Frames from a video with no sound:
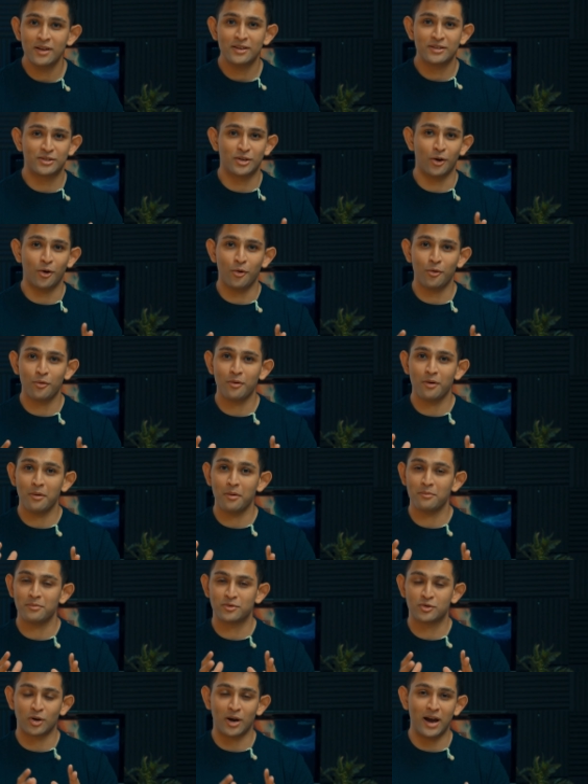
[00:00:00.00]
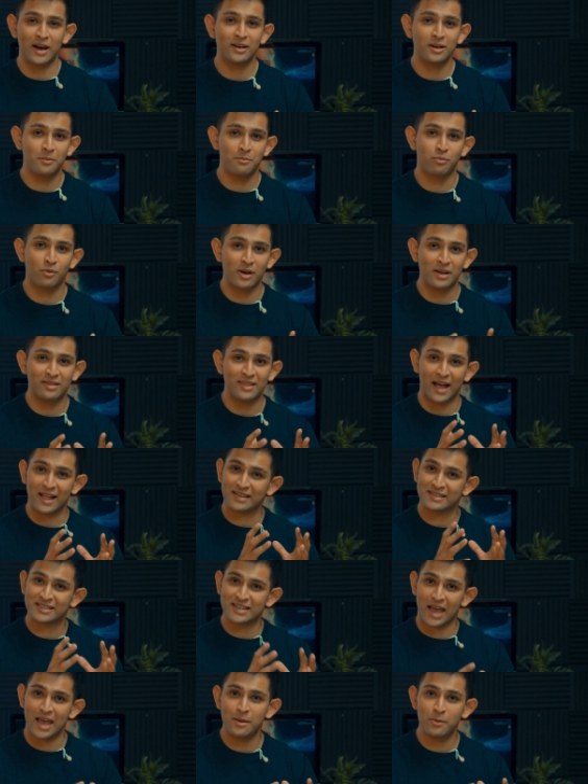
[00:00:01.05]
So trying to bring that
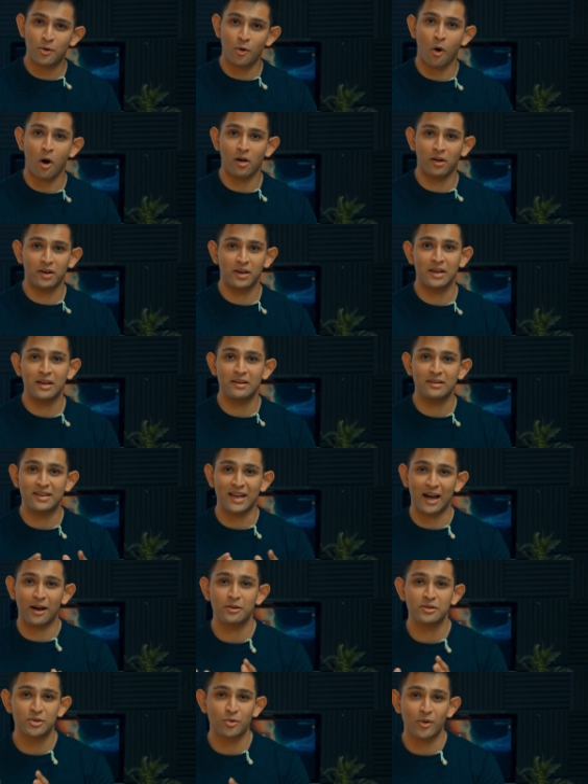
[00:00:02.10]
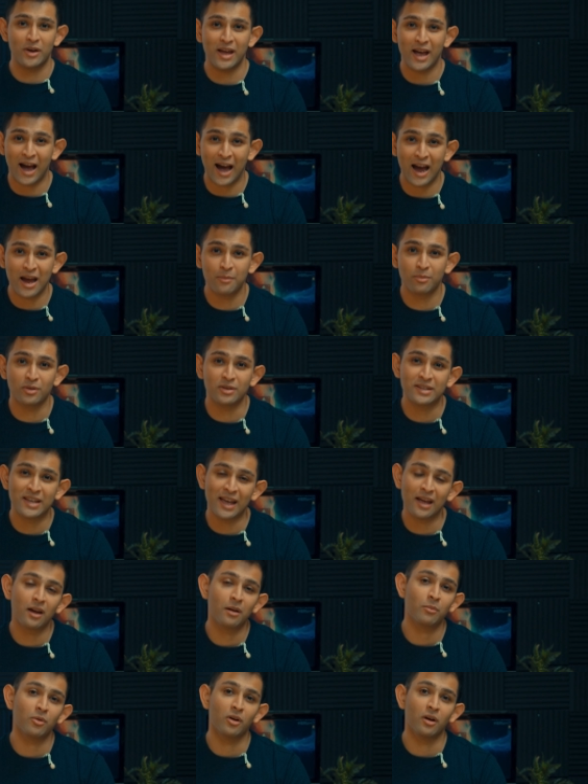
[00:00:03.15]
same quality down to a hybrid
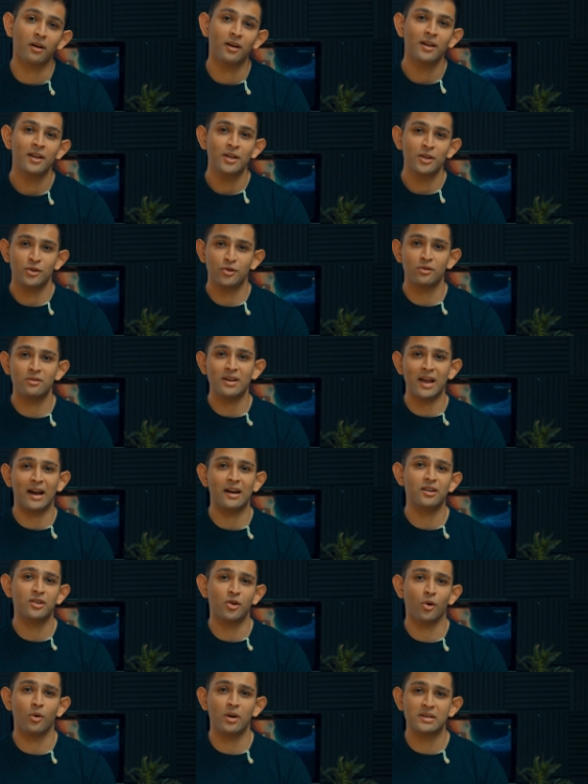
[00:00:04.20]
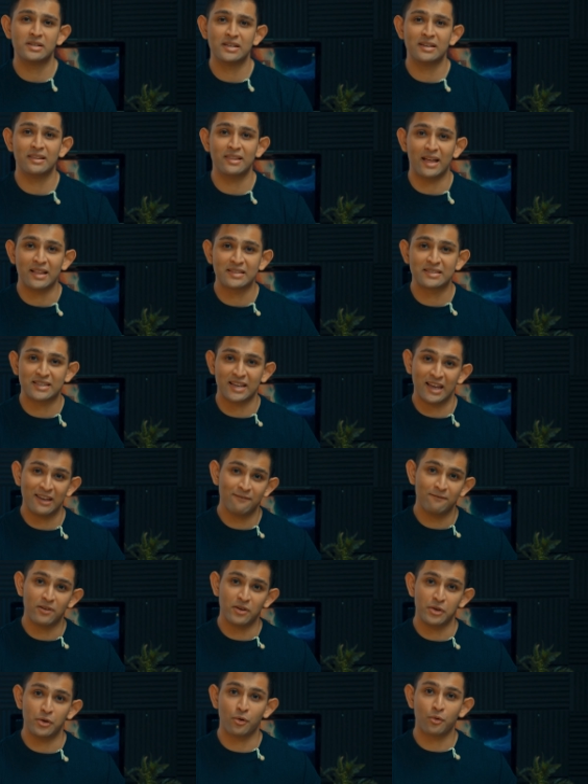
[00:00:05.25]
camera, you're not going to get that same
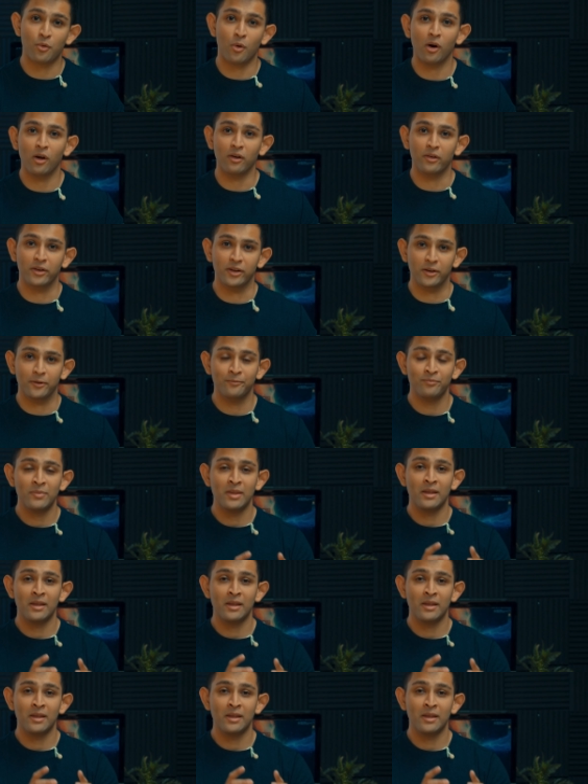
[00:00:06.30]
video quality.